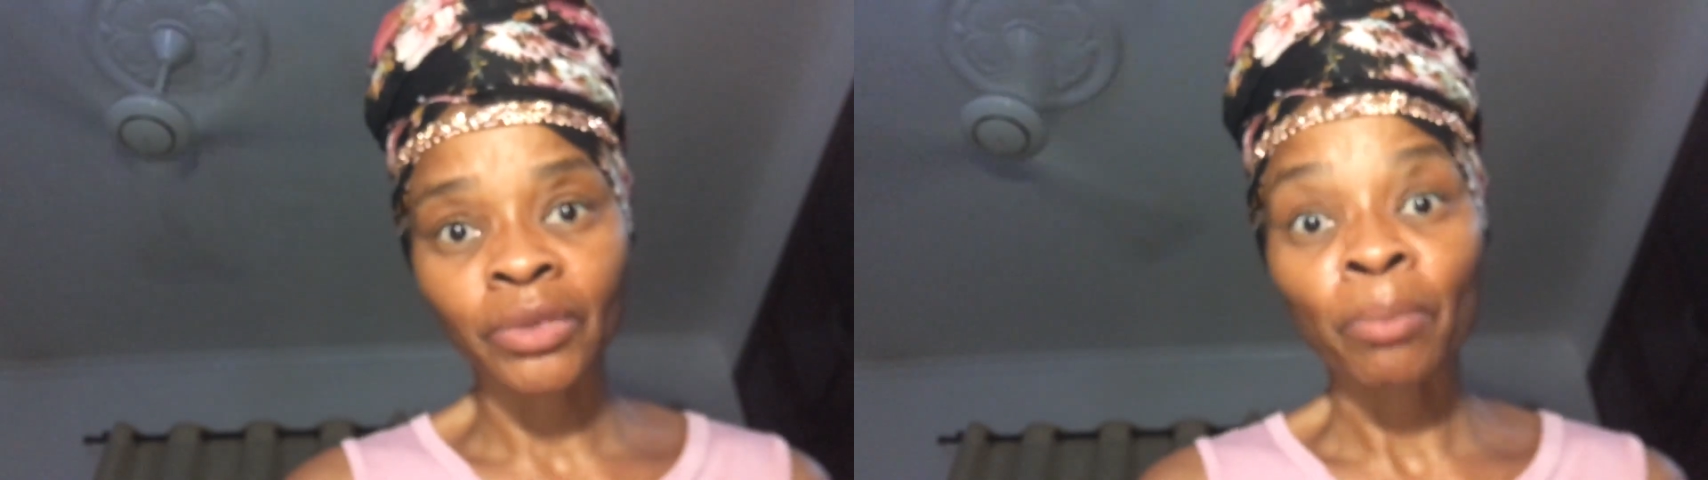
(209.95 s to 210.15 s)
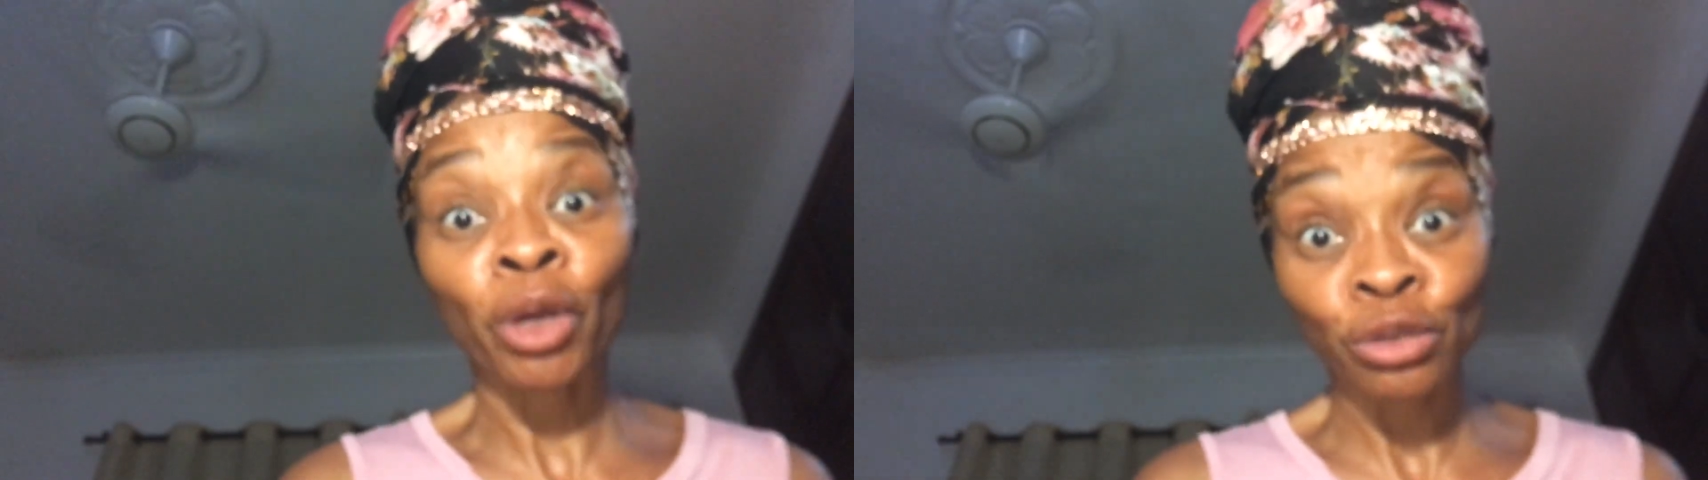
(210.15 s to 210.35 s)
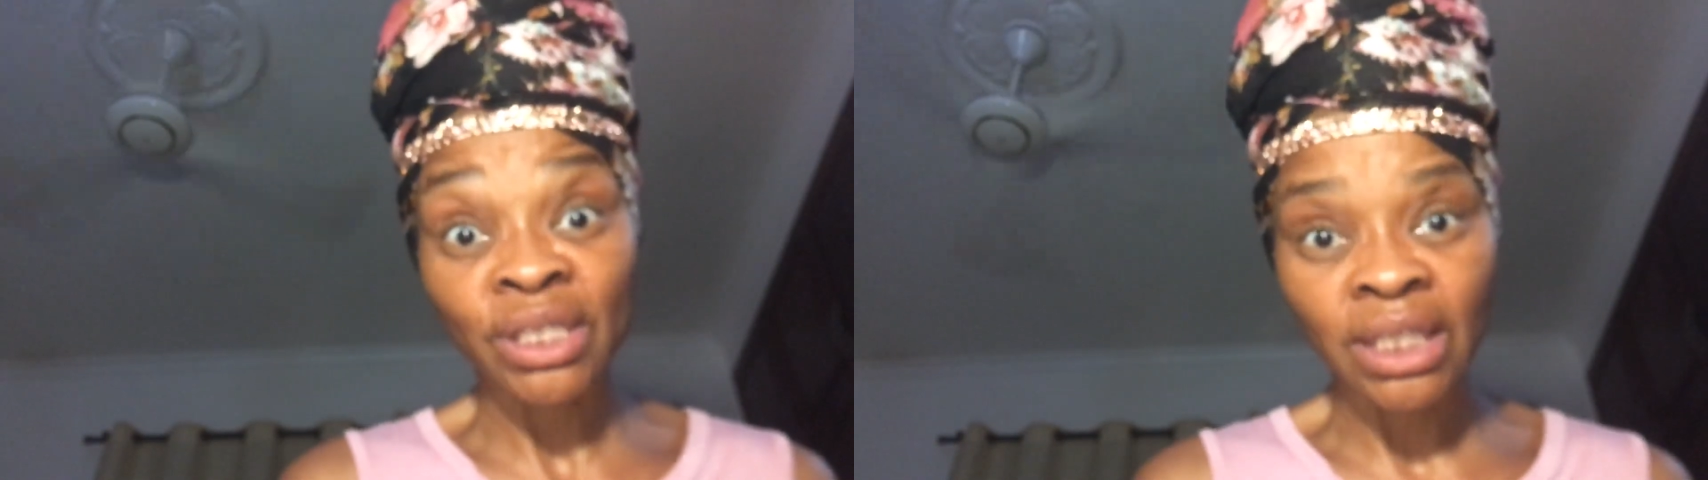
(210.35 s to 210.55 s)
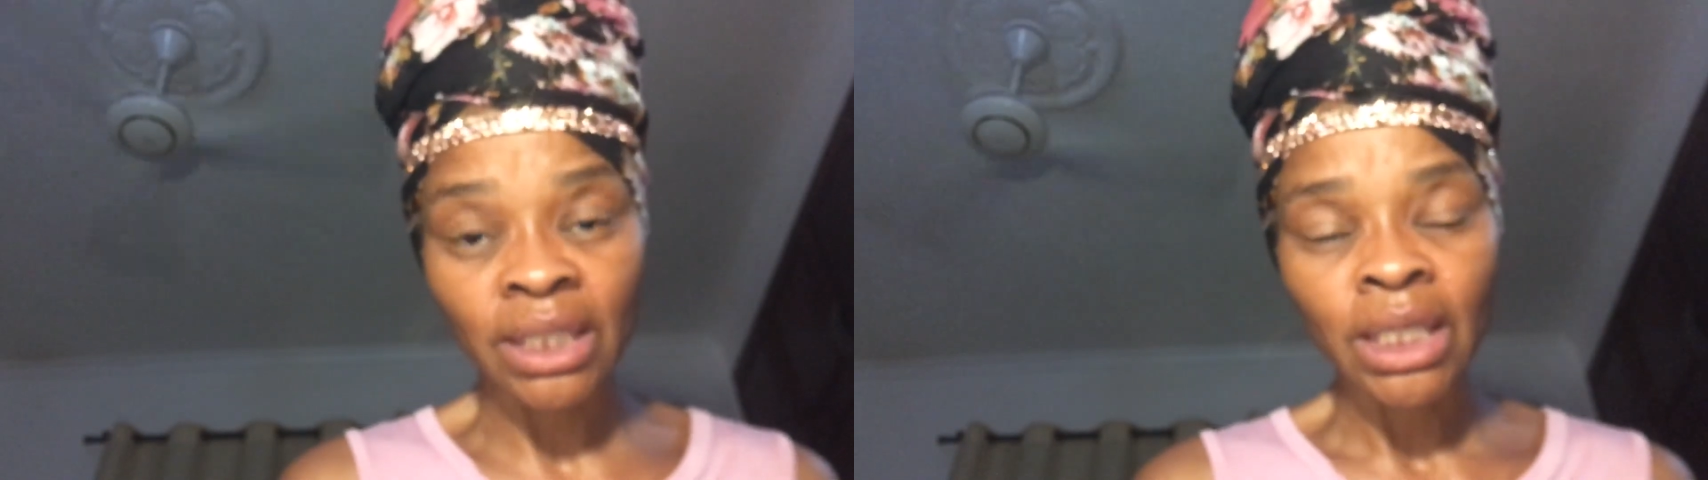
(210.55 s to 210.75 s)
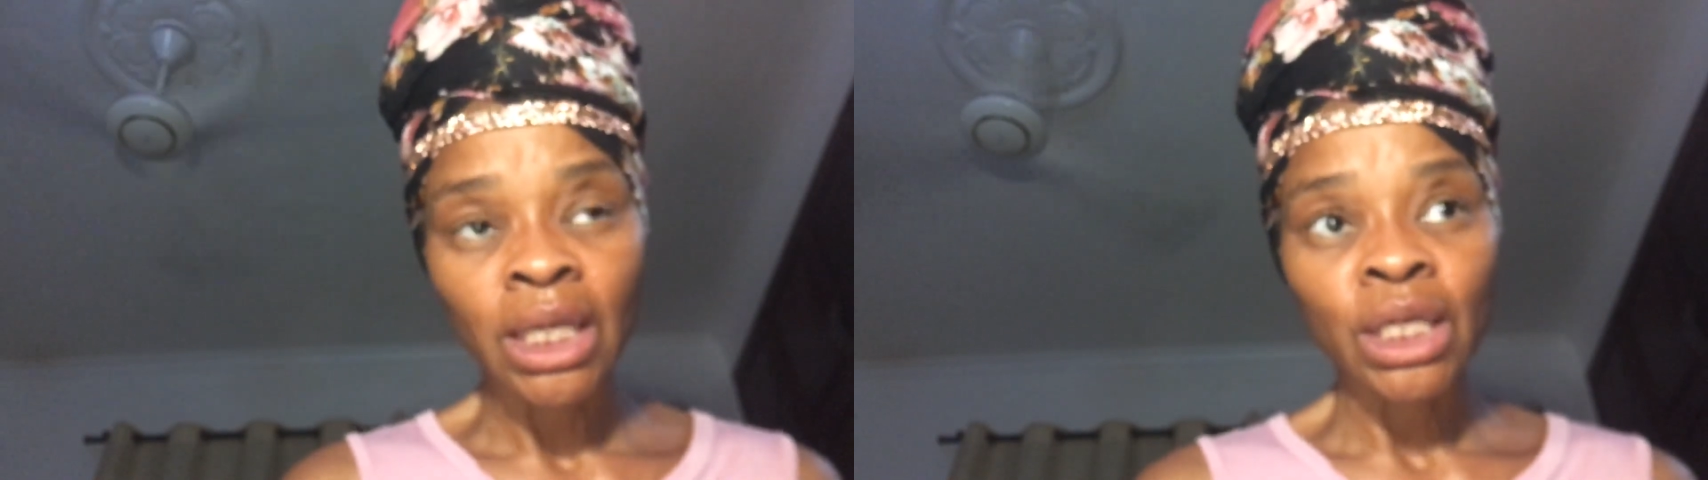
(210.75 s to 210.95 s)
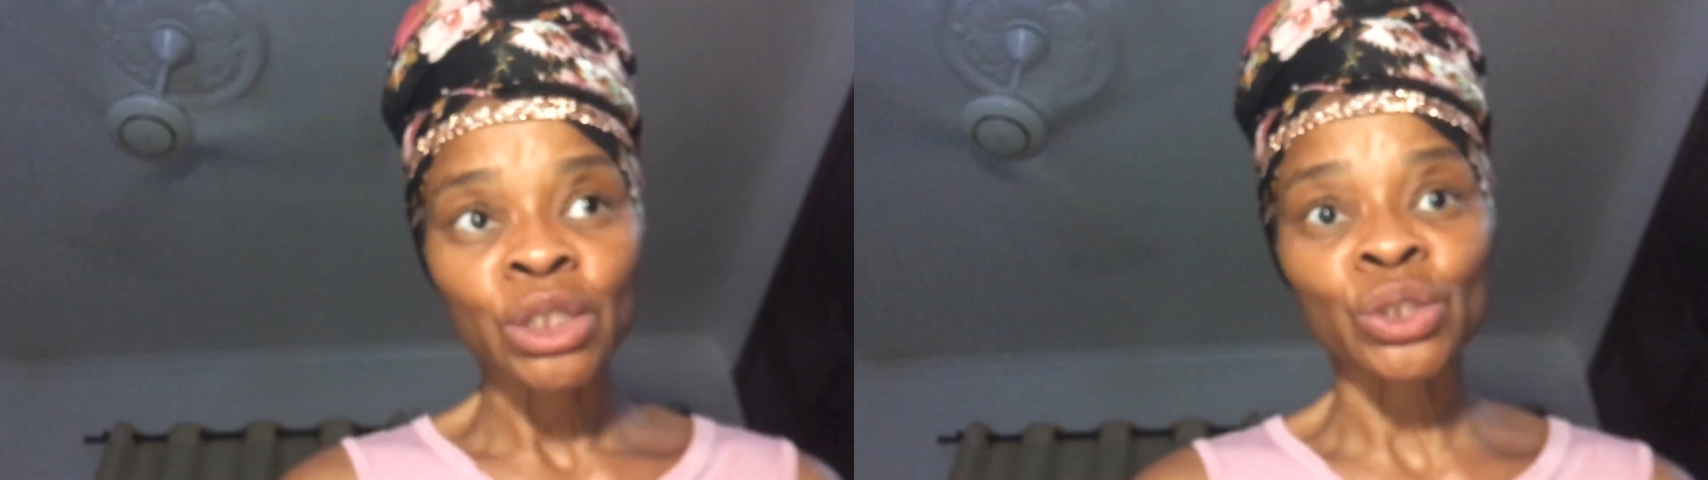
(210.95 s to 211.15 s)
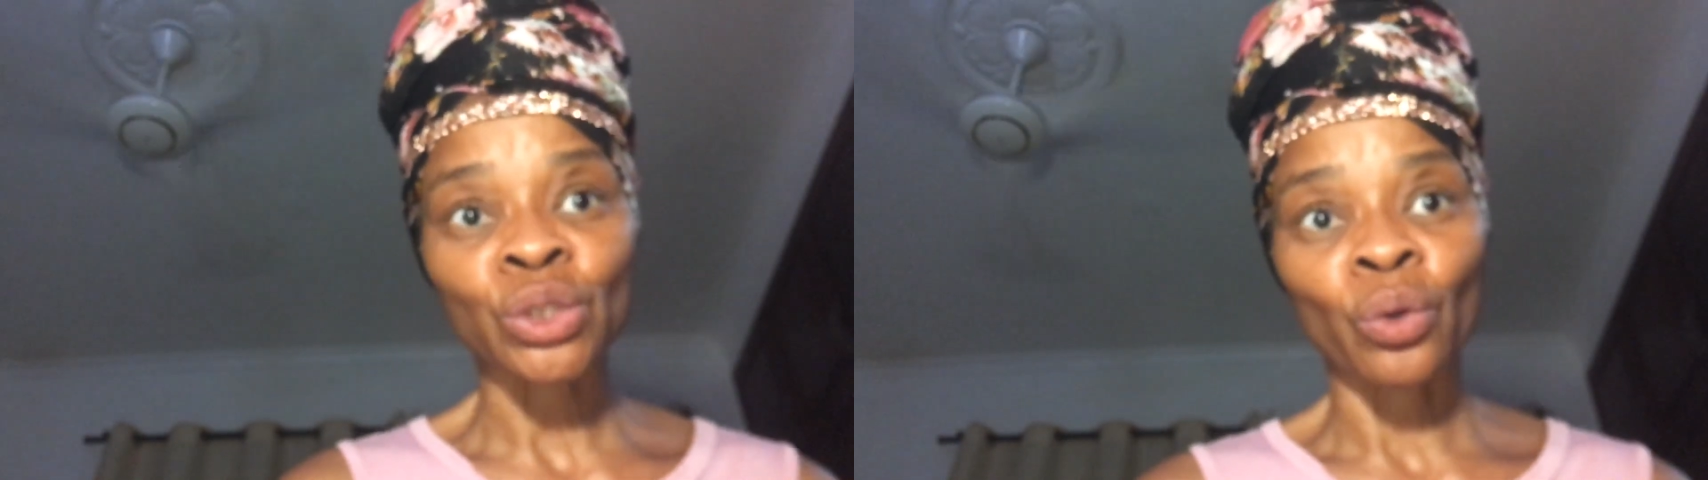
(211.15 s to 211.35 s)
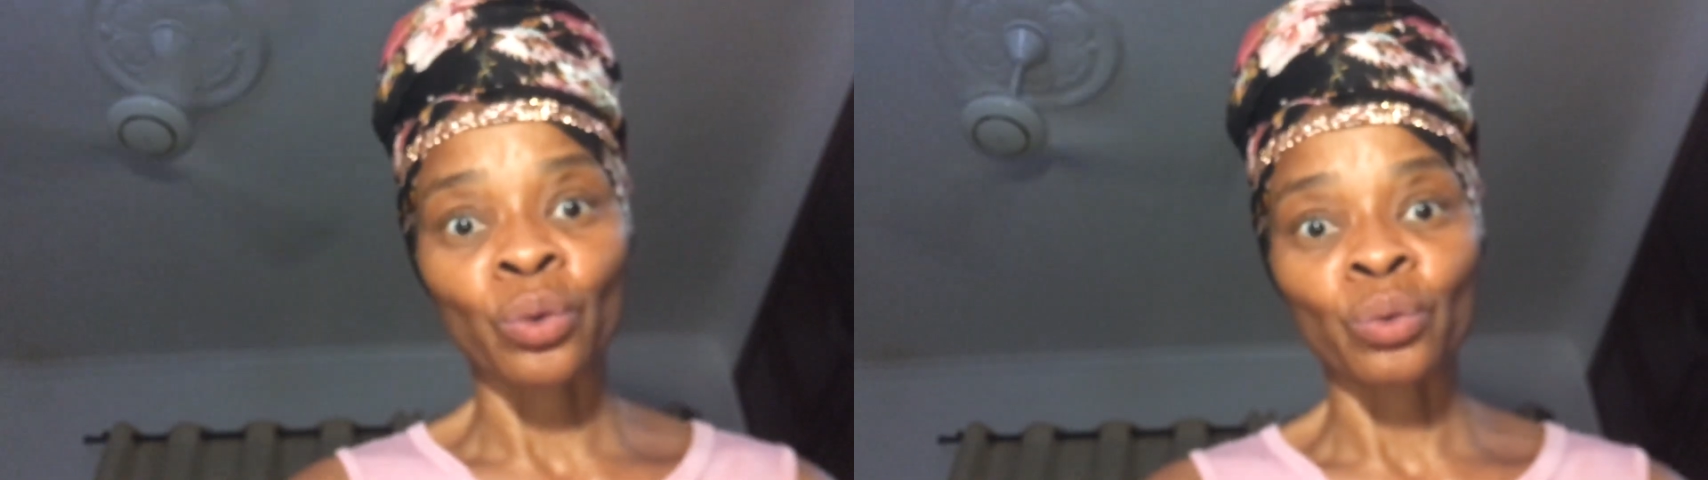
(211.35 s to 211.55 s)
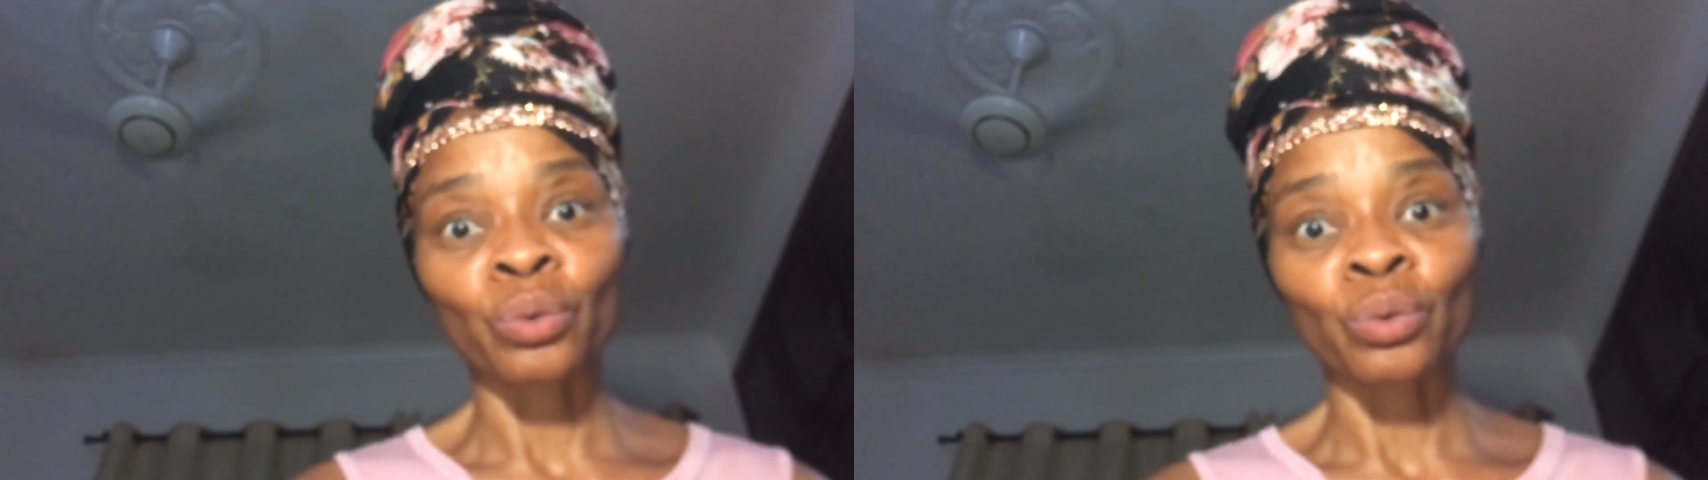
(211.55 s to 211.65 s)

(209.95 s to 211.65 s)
person. So